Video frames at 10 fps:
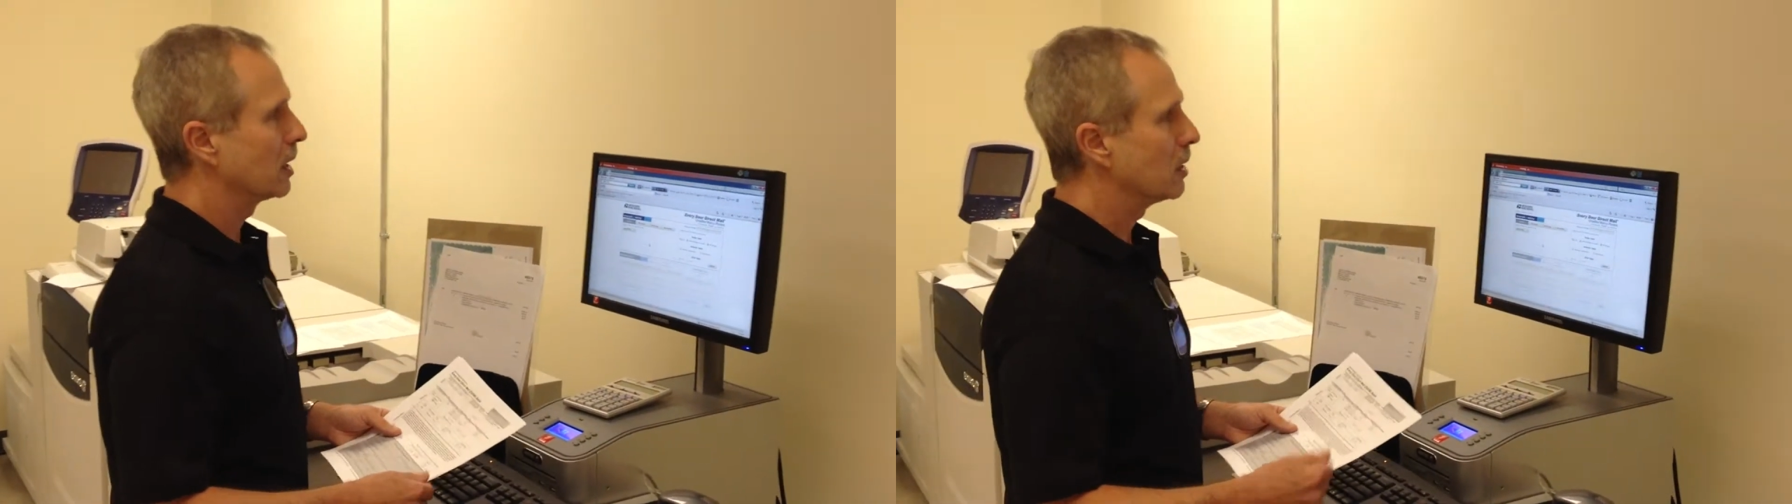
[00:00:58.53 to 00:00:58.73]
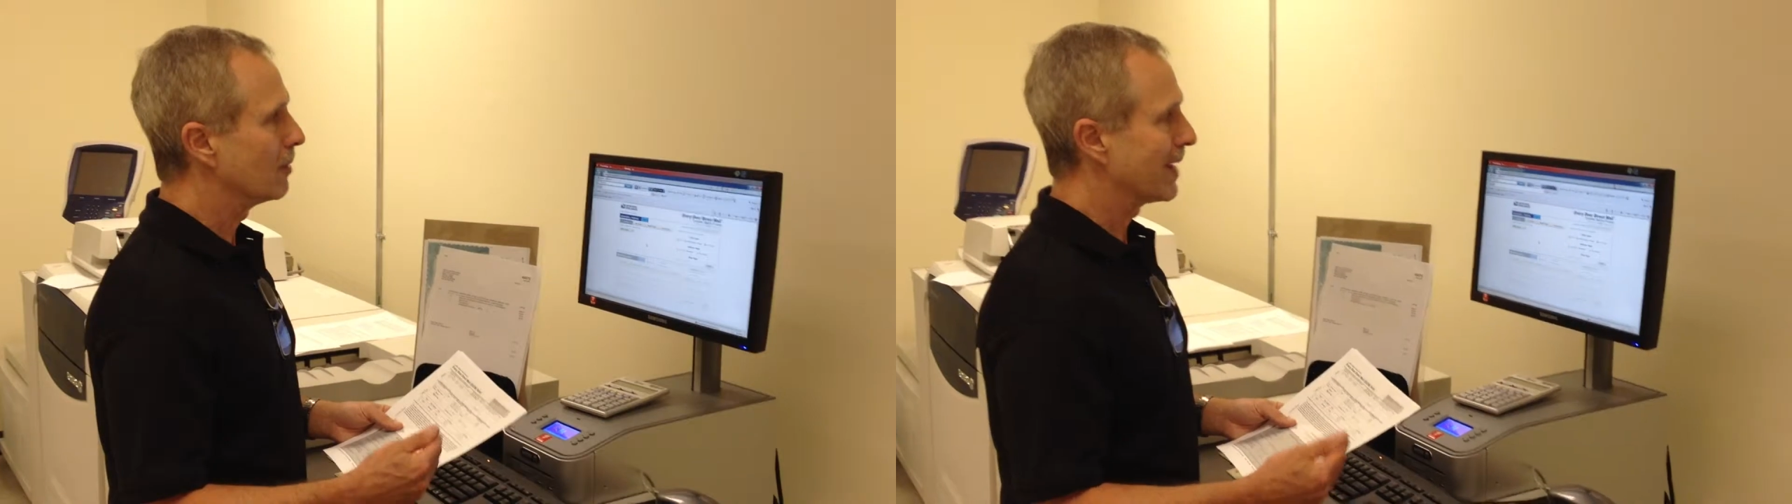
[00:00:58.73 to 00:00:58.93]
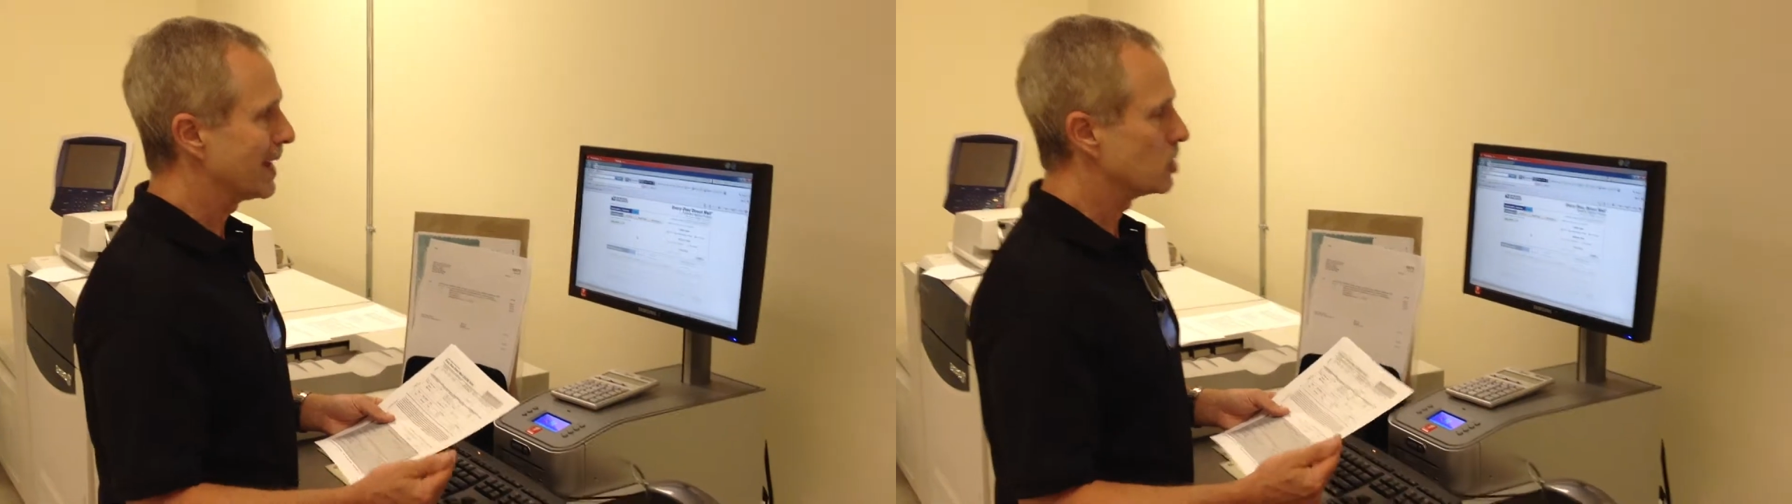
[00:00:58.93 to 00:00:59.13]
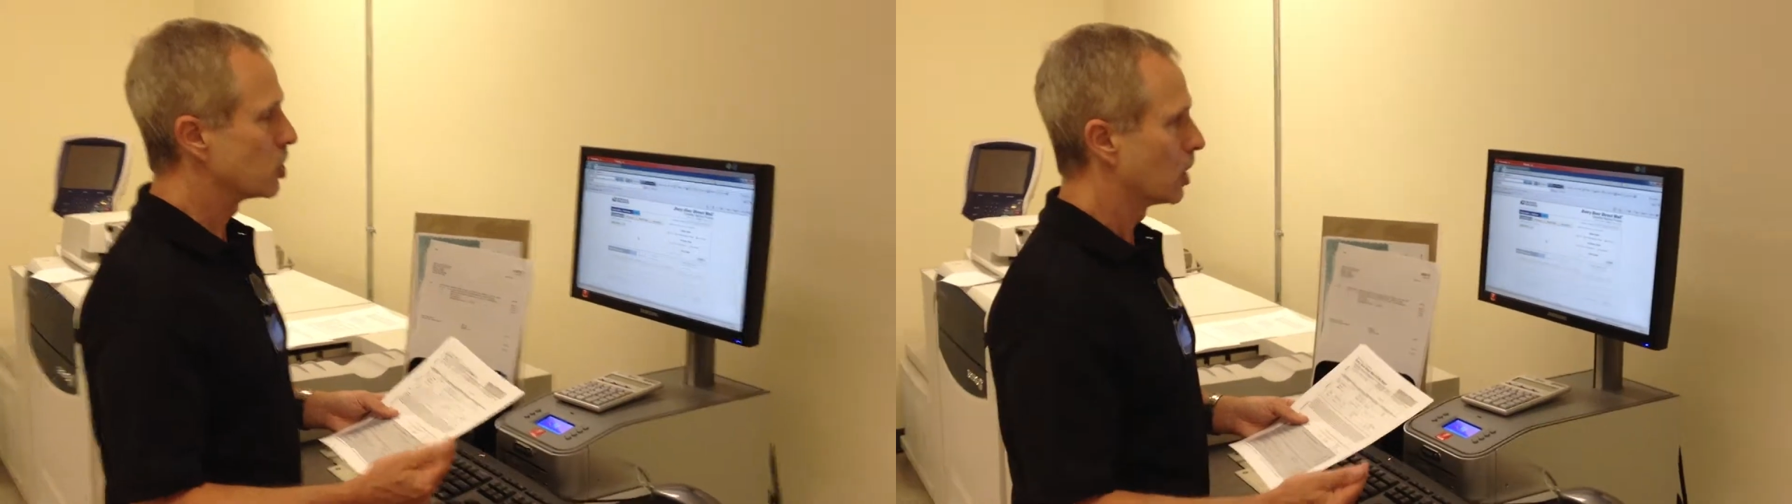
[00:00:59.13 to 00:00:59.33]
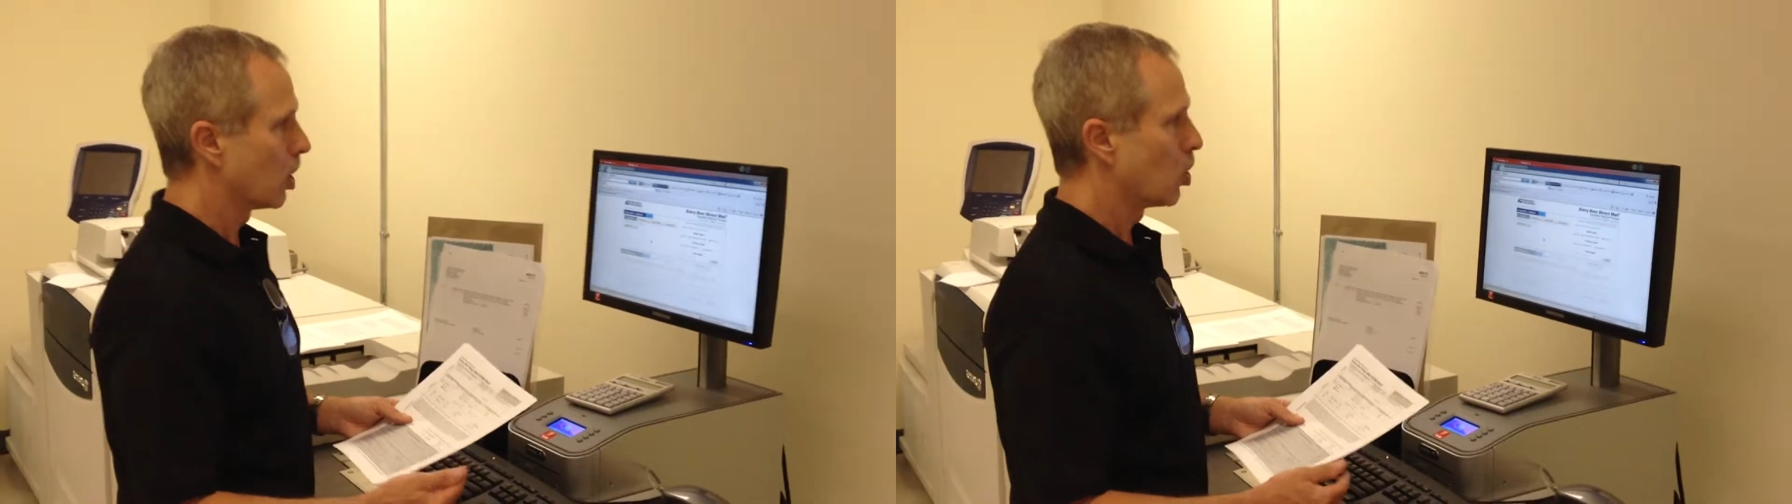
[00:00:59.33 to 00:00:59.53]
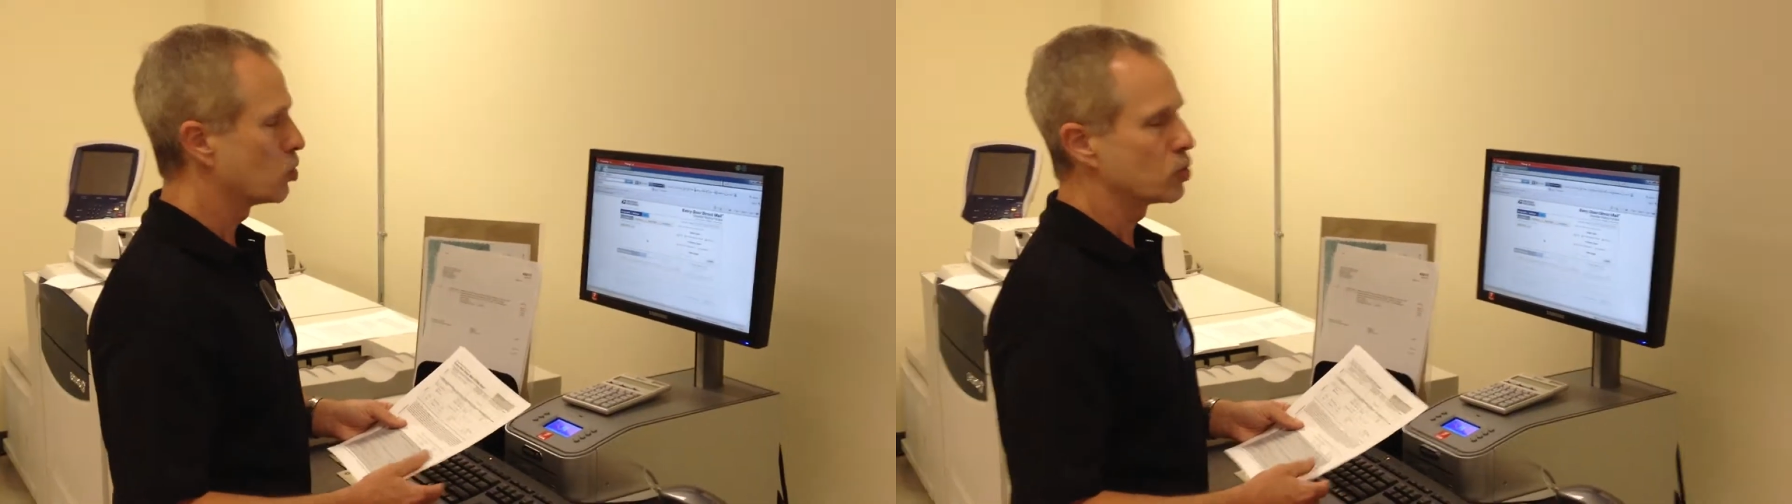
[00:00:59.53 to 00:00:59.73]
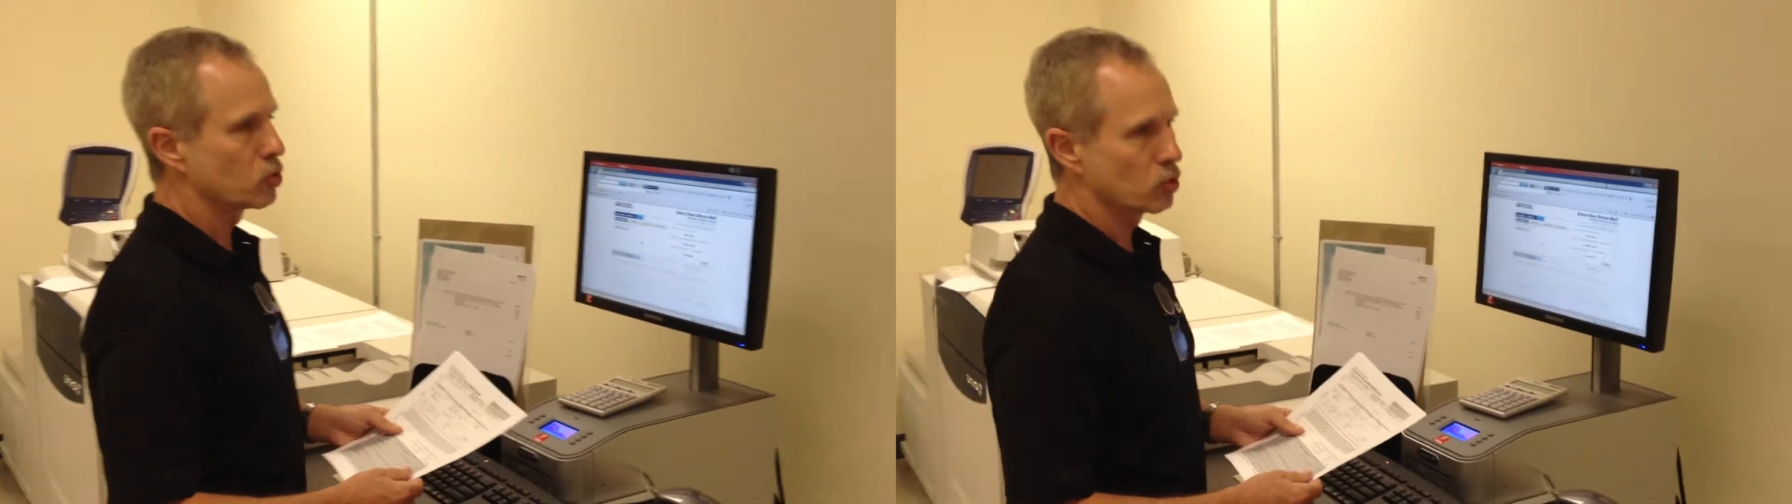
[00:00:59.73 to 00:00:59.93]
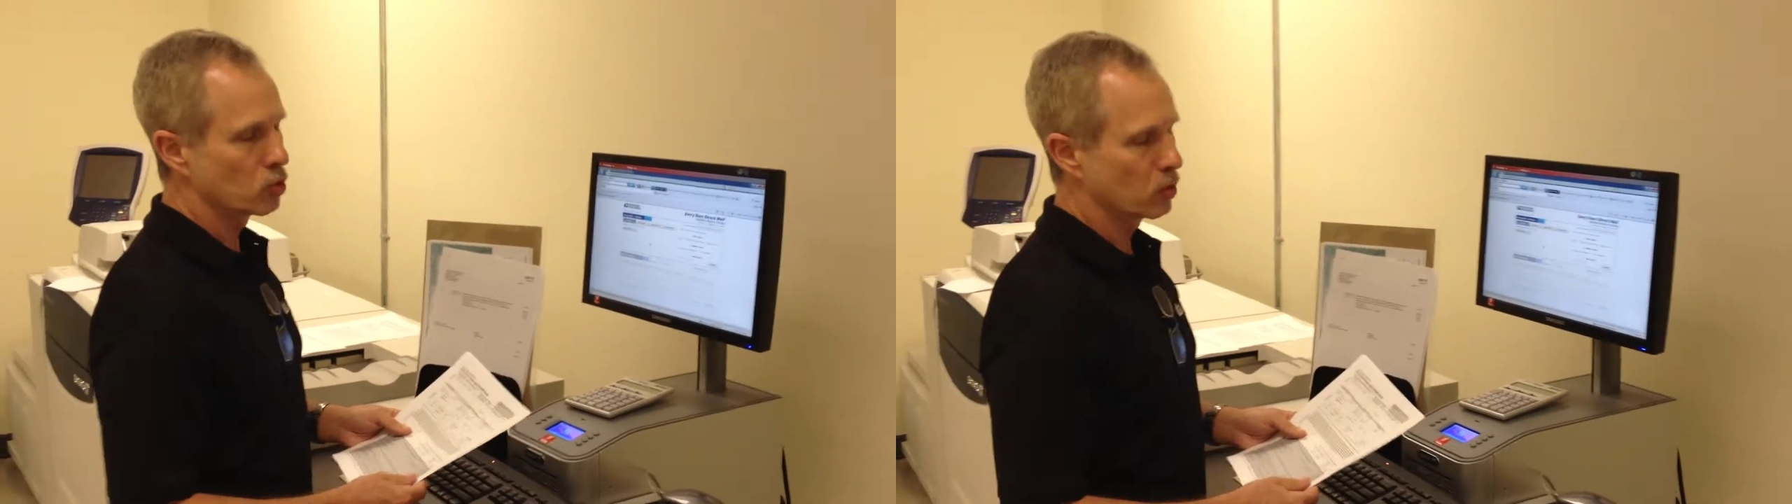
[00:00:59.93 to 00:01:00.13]
you need to go
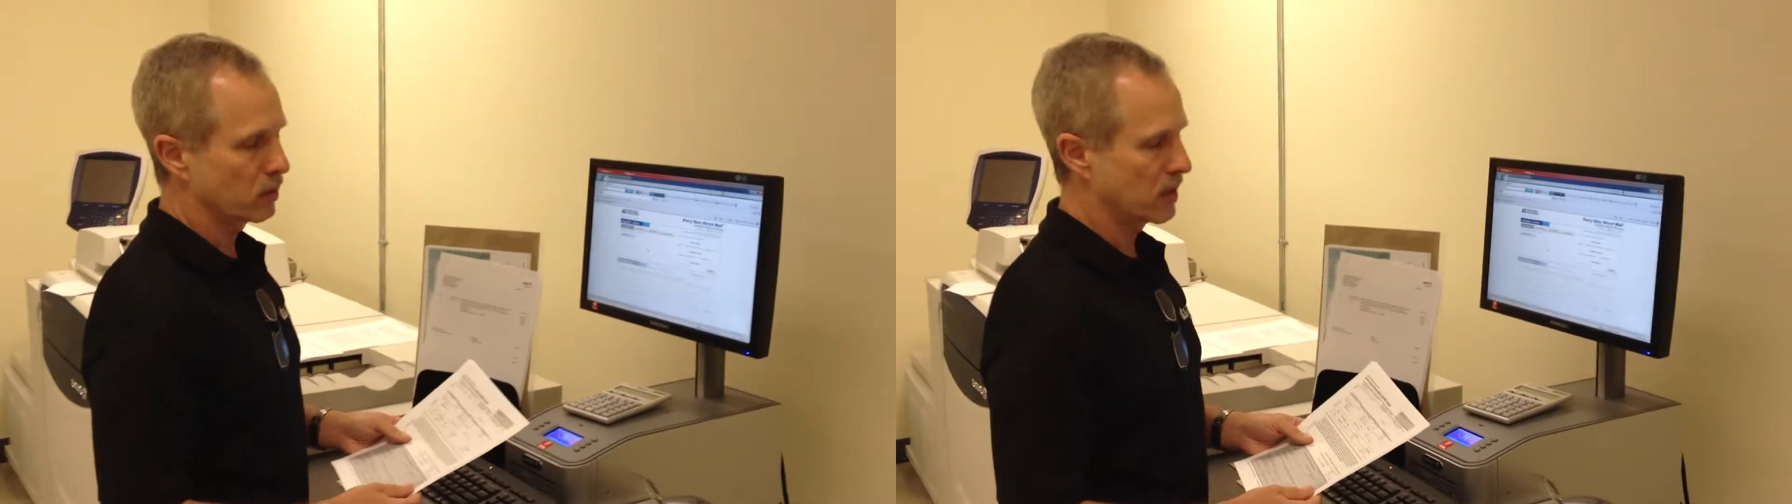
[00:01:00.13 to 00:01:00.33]
to